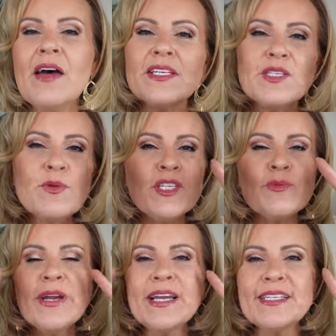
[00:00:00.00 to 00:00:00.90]
that's supposed to
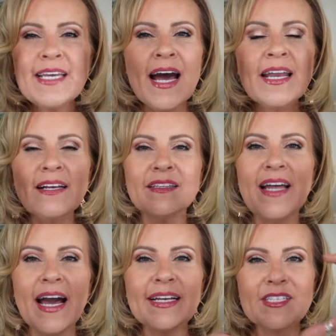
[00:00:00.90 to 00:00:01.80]
bring a ton of
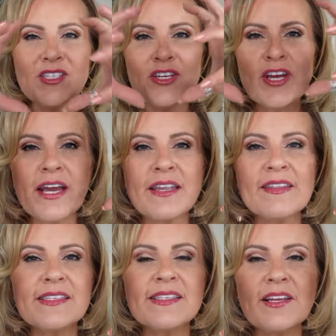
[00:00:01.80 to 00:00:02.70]
light to kind of
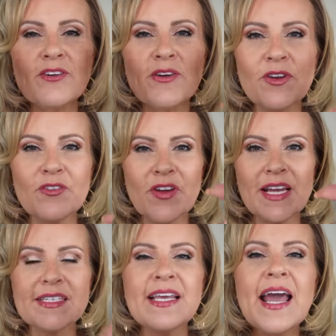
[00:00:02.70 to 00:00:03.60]
the center of your
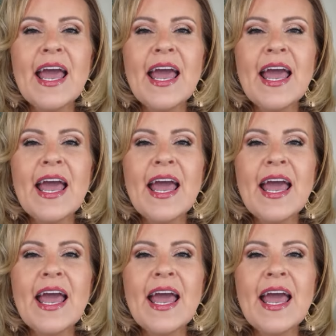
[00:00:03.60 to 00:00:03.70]
face